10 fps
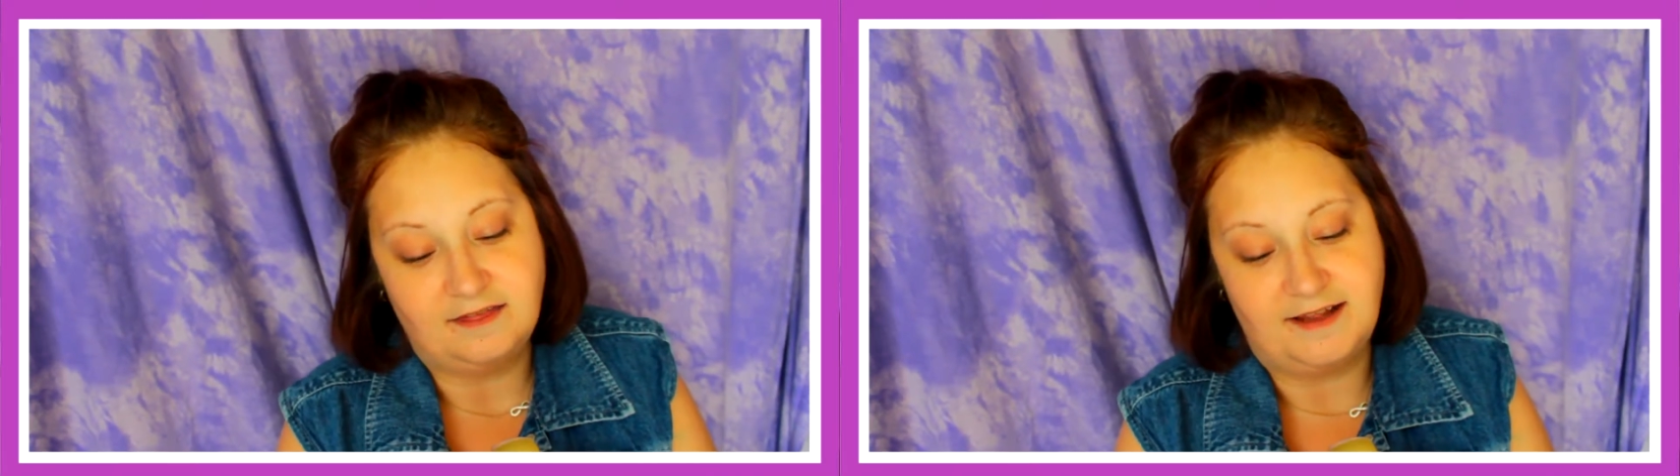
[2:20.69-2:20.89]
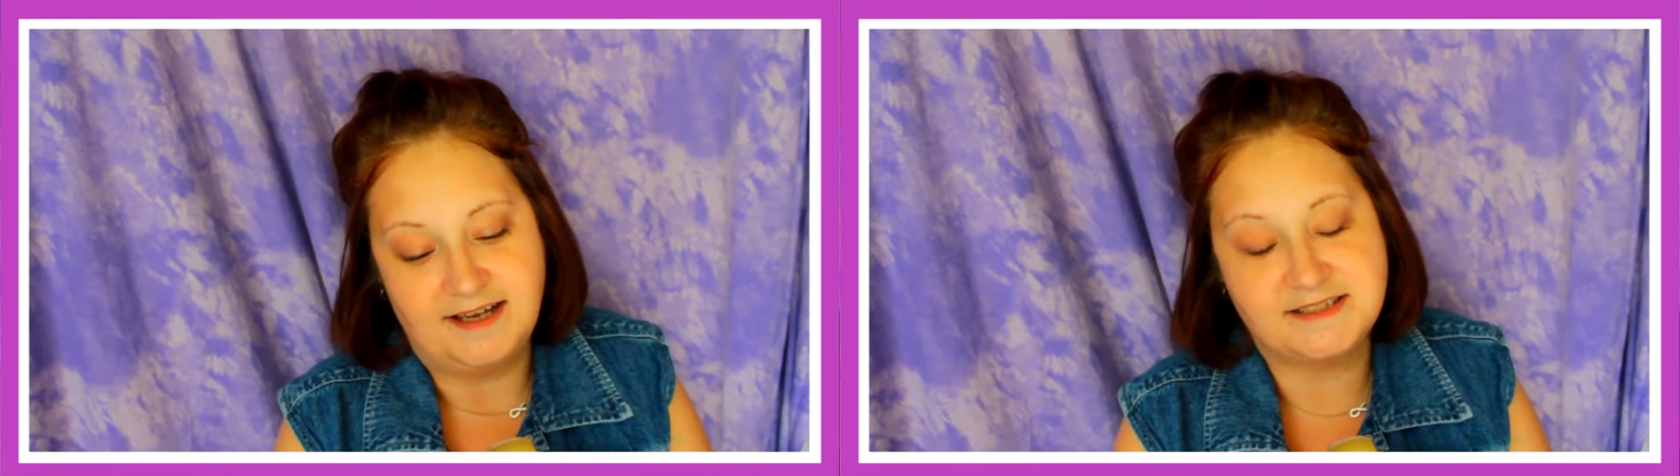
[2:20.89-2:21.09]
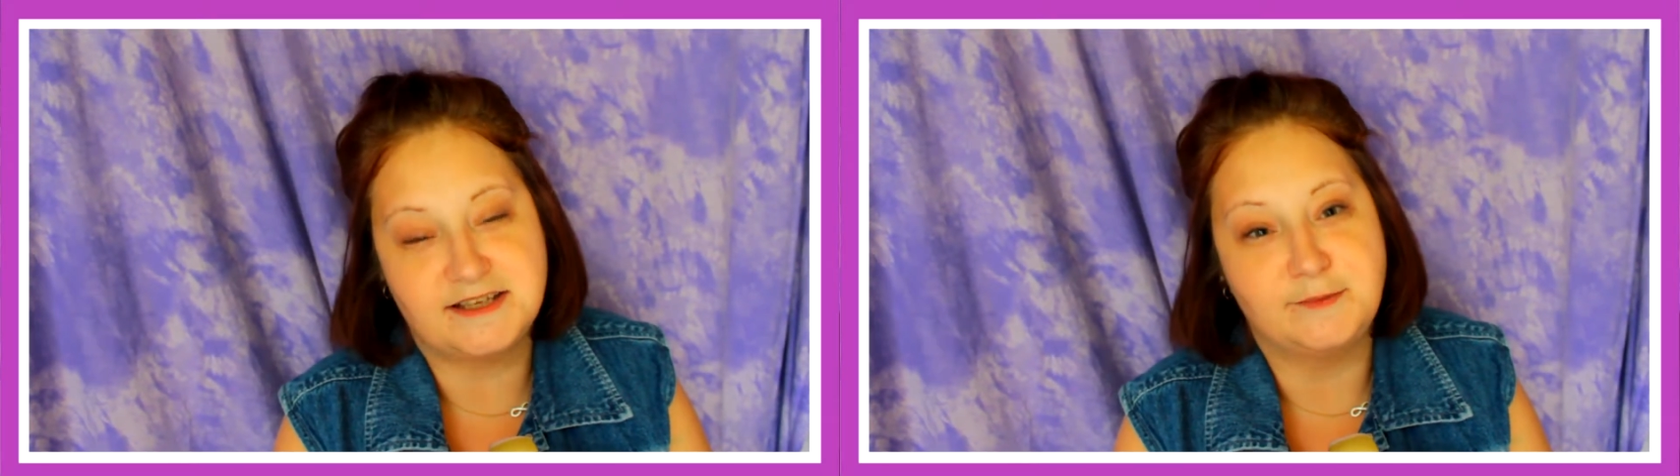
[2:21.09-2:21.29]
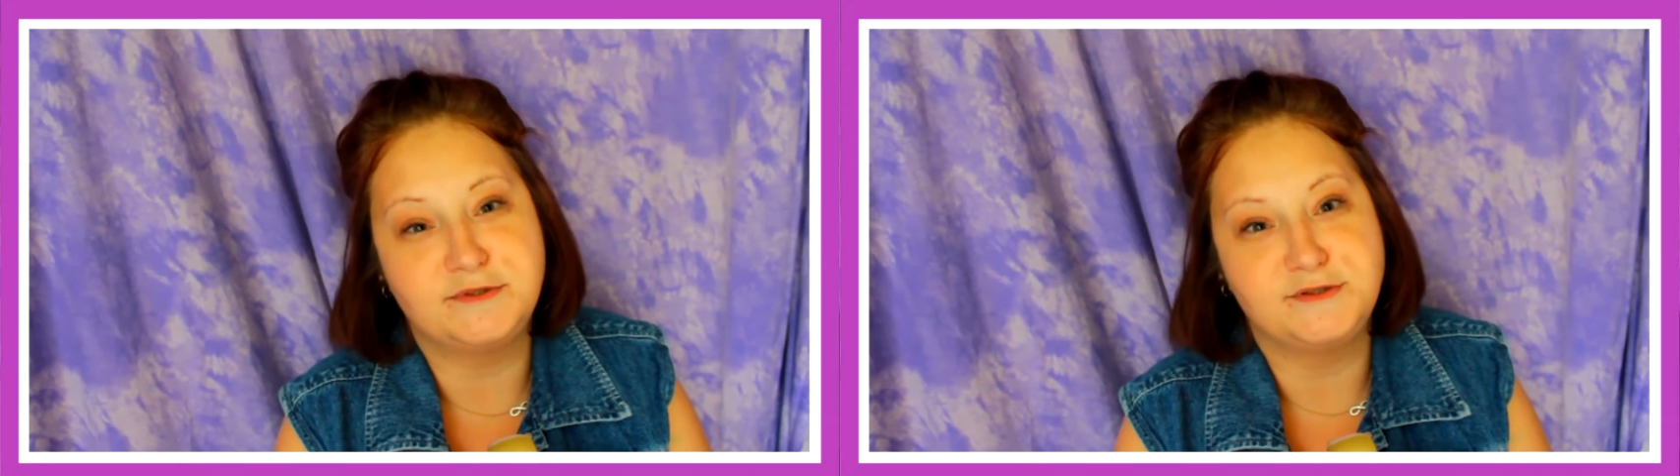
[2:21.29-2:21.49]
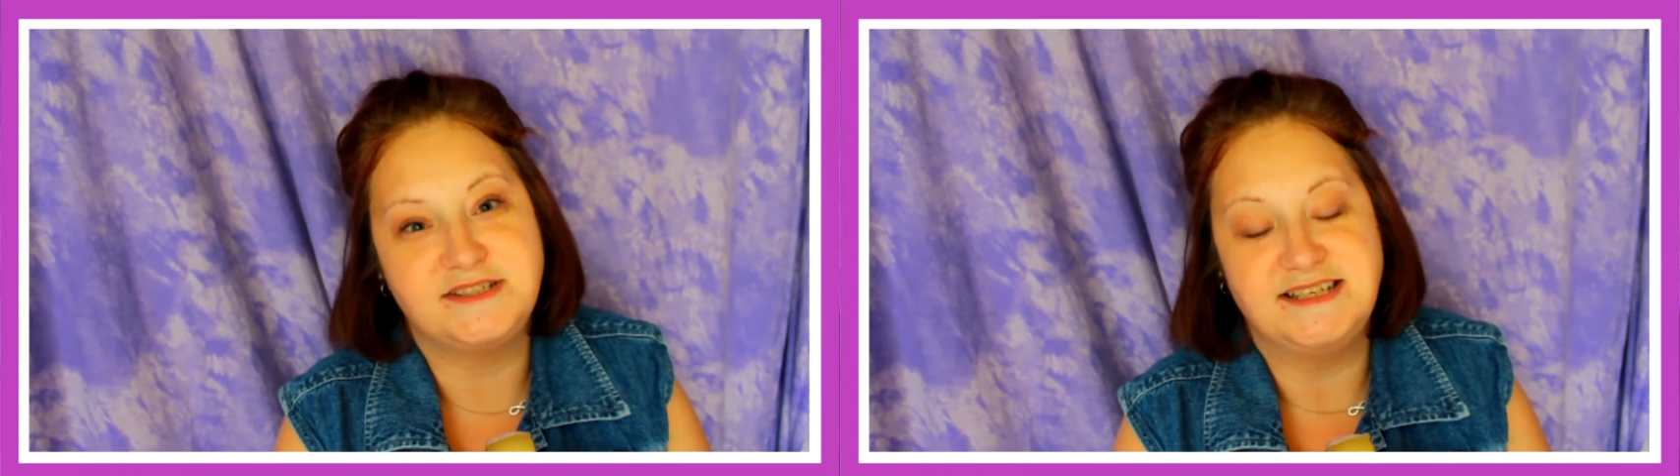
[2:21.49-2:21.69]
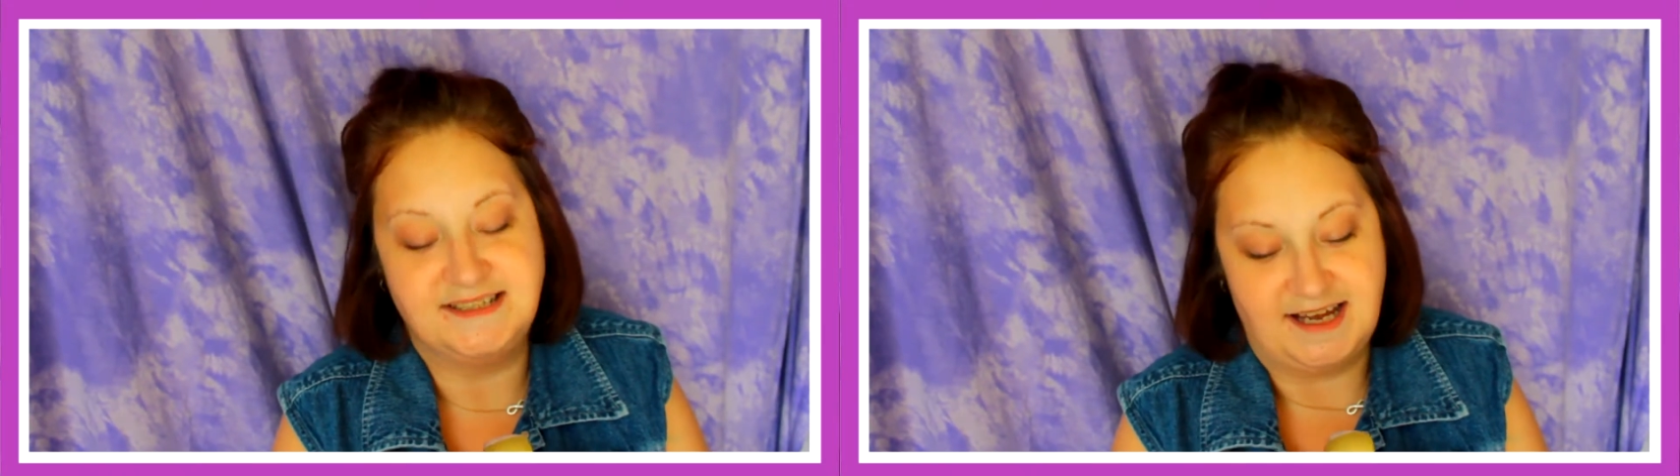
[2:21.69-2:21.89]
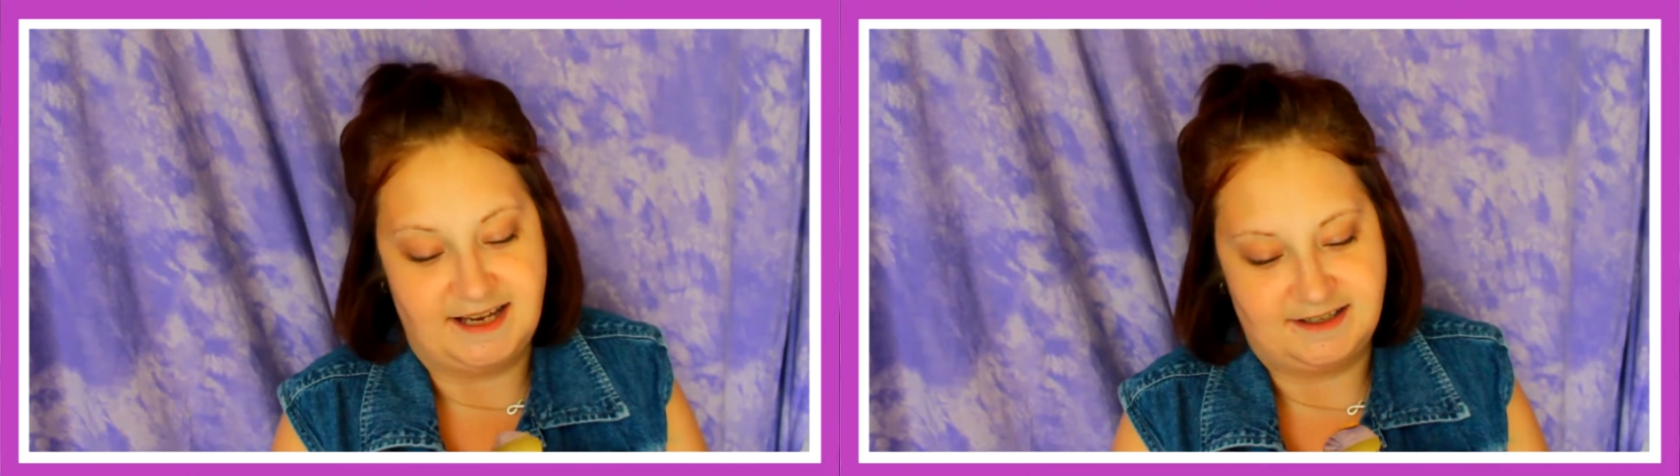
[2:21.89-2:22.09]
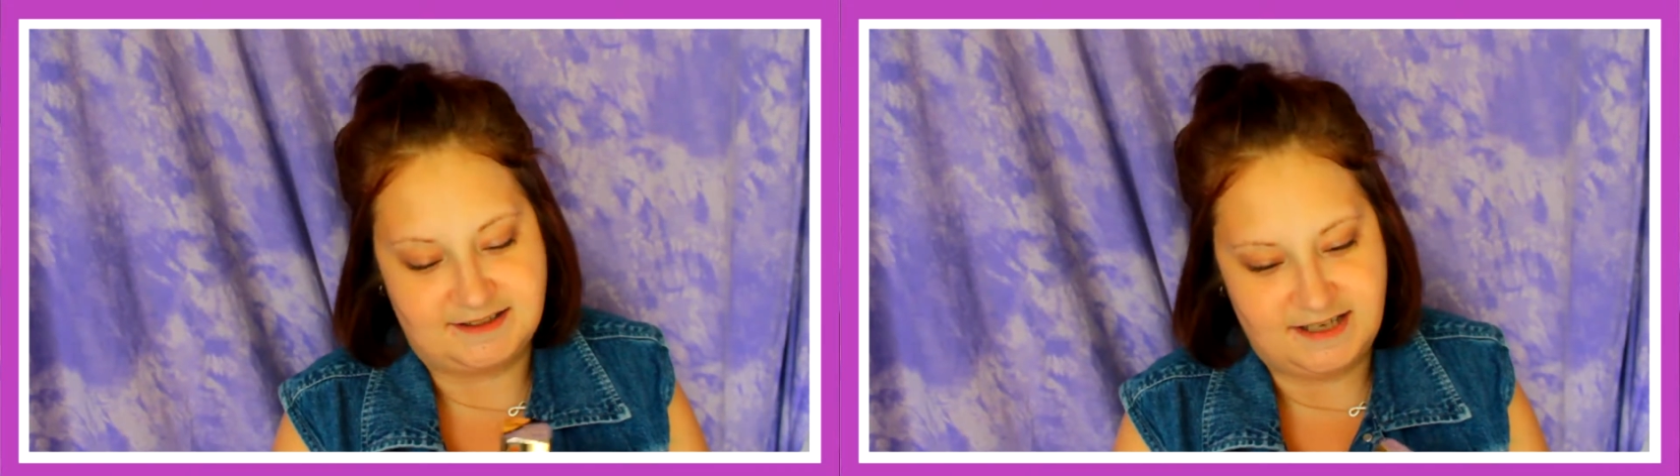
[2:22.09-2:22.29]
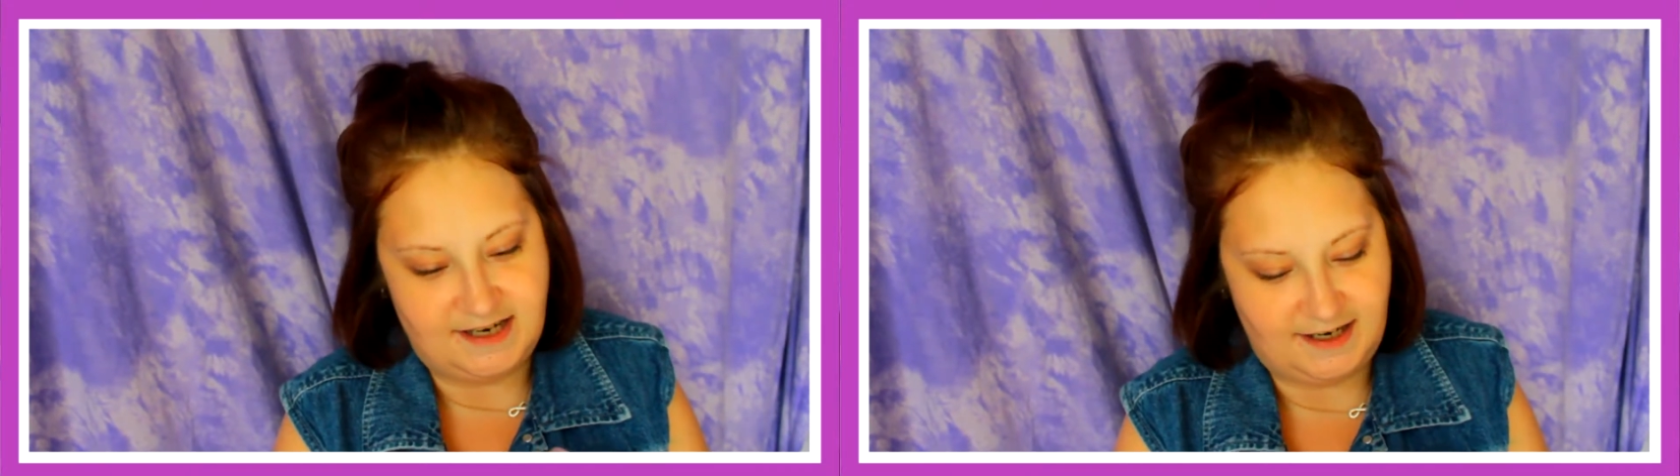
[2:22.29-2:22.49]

lasts up to 10 days.